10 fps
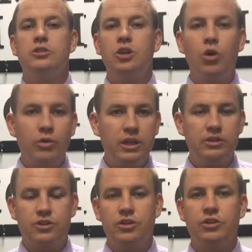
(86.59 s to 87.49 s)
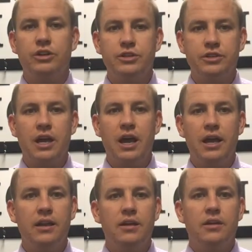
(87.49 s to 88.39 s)
Don't need sugar in your
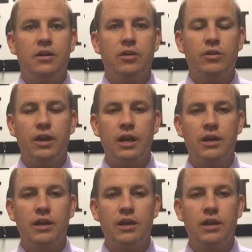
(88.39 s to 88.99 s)
diet, okay?